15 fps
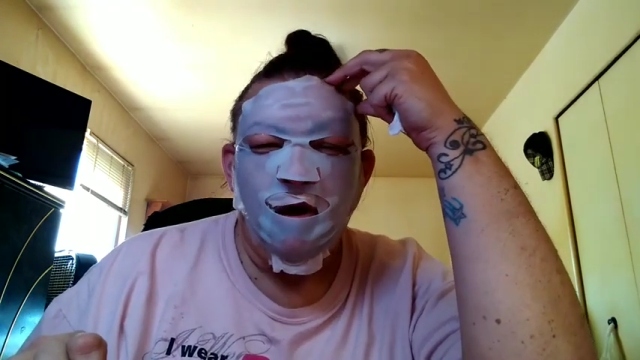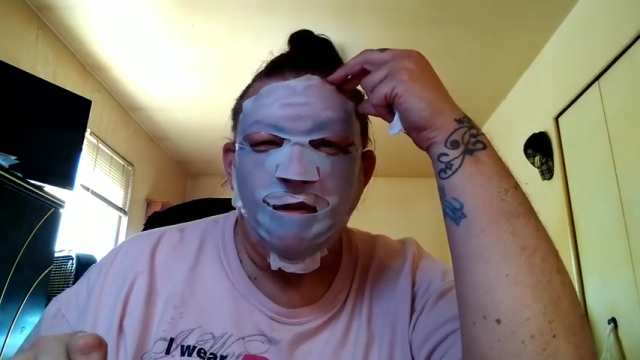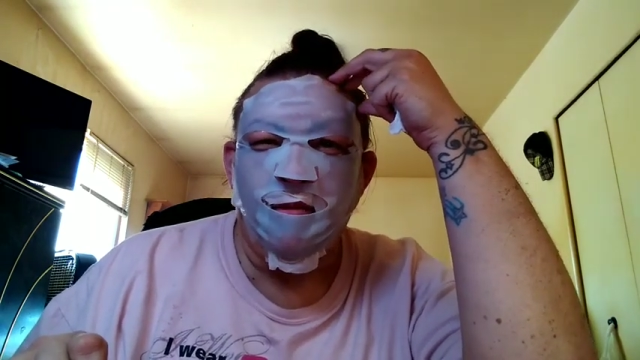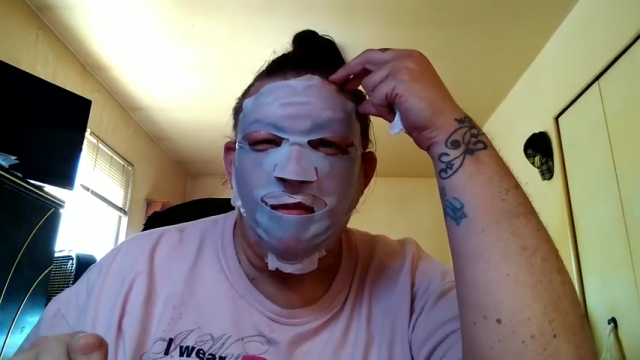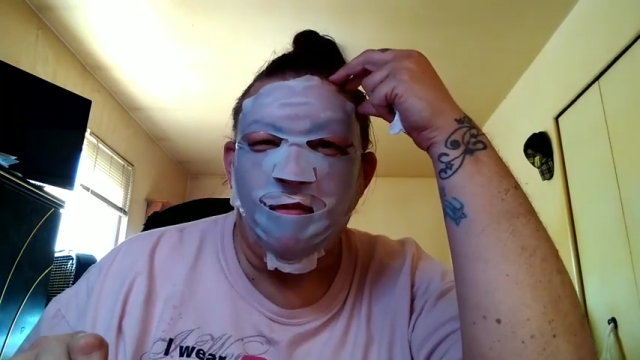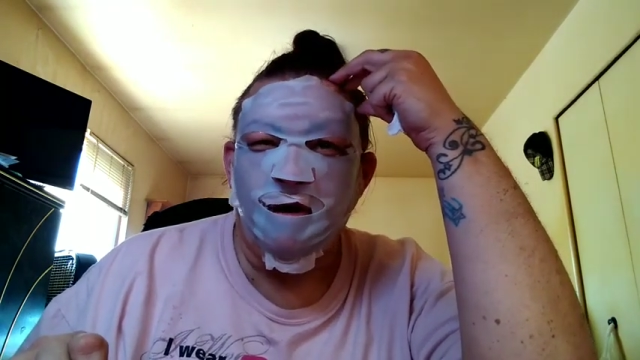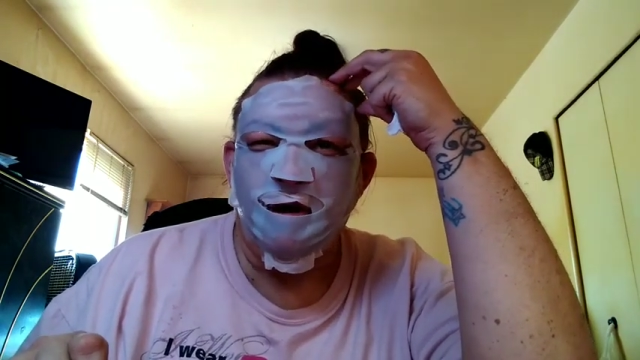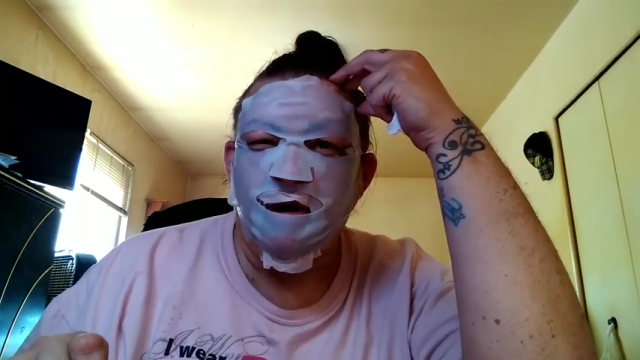
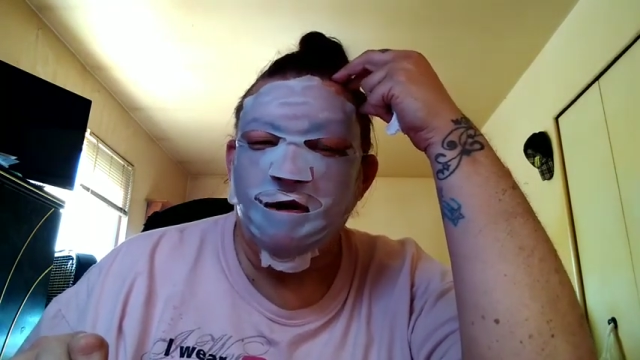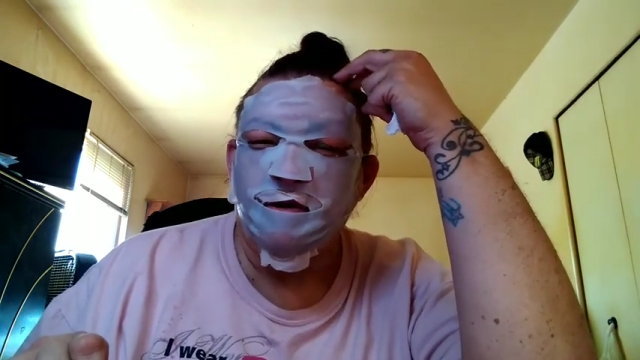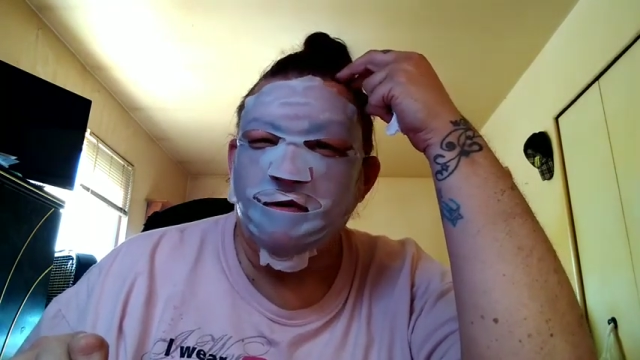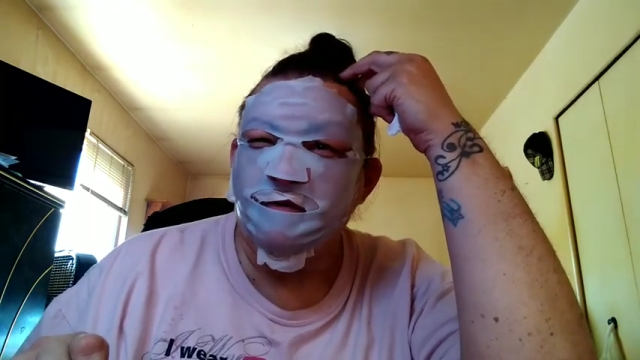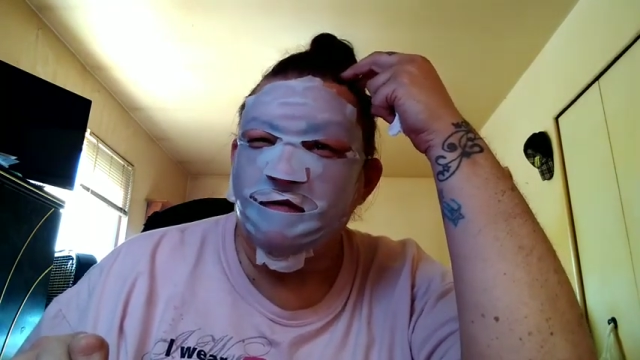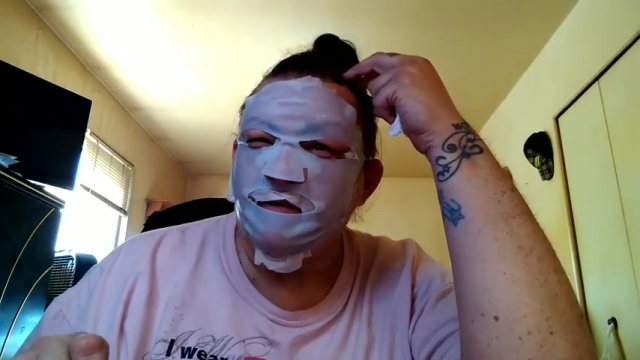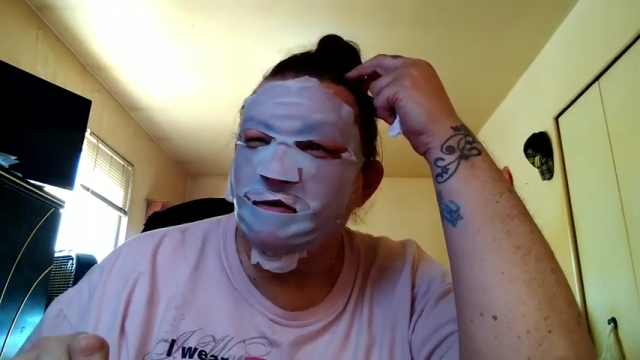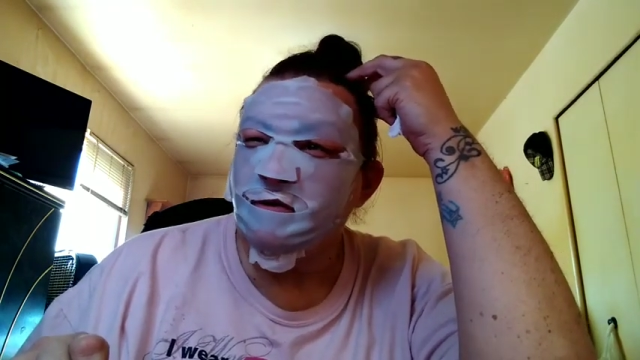I'm a brand new
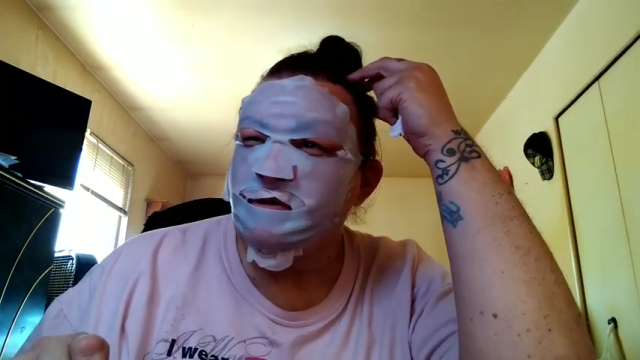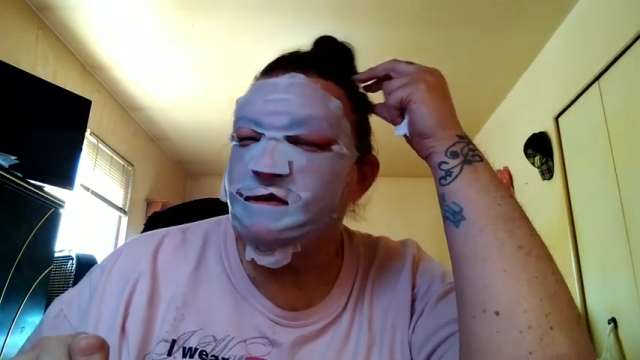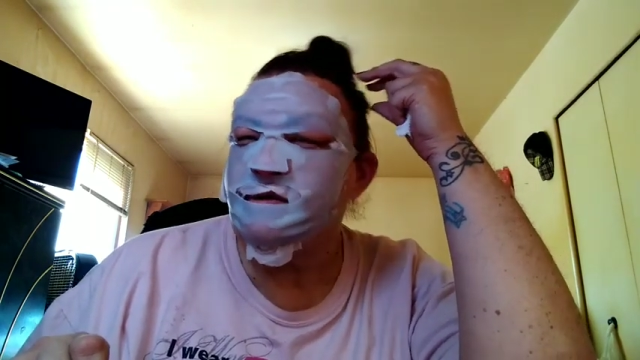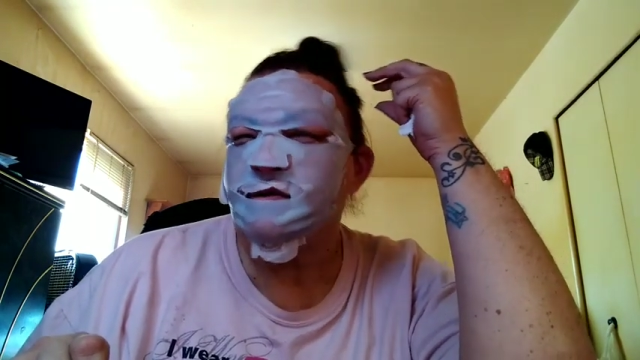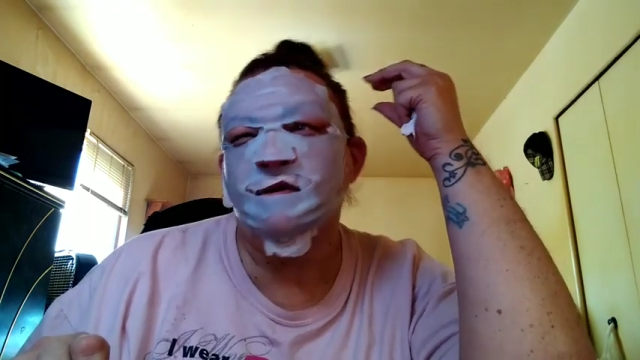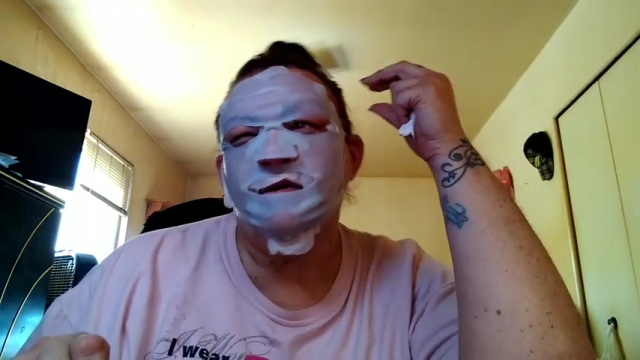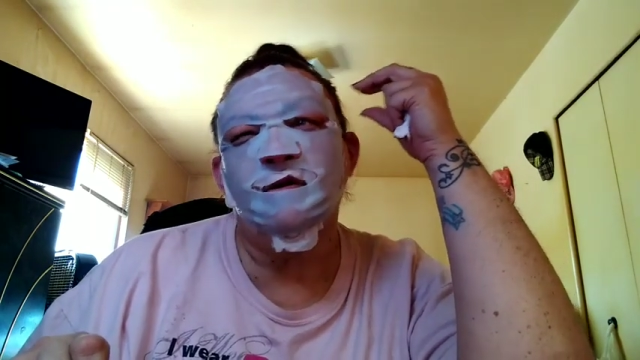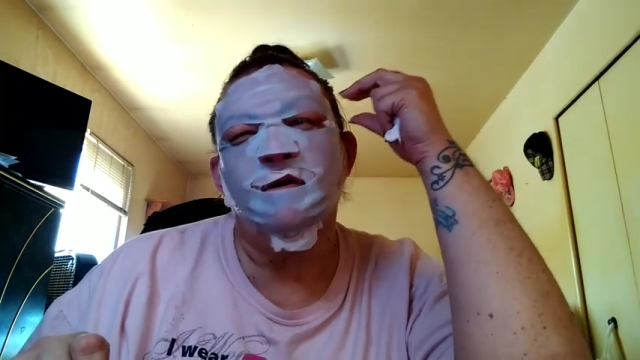
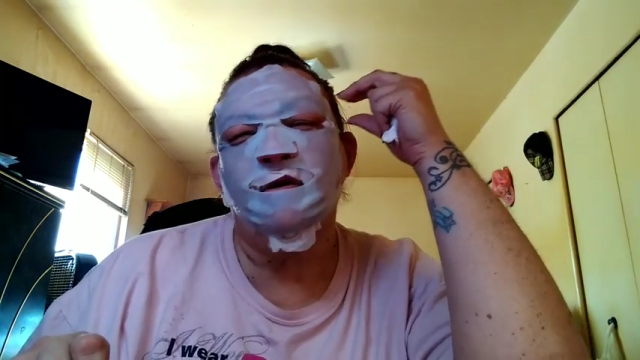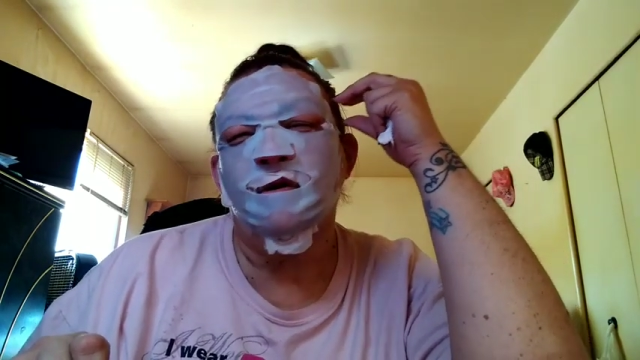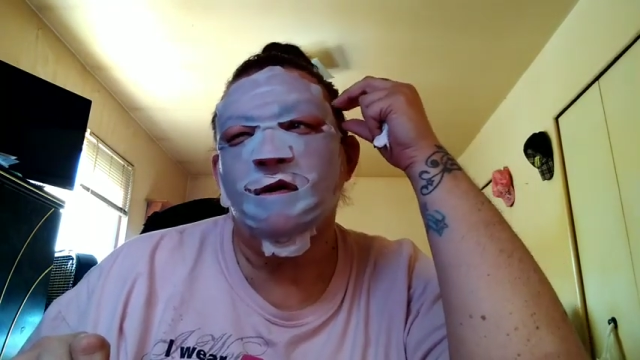influencer.